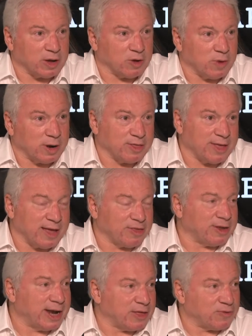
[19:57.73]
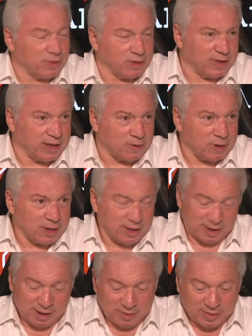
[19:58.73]
who understands the nature of the deal,
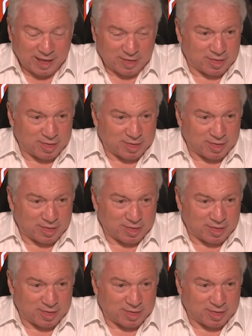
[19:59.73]
that's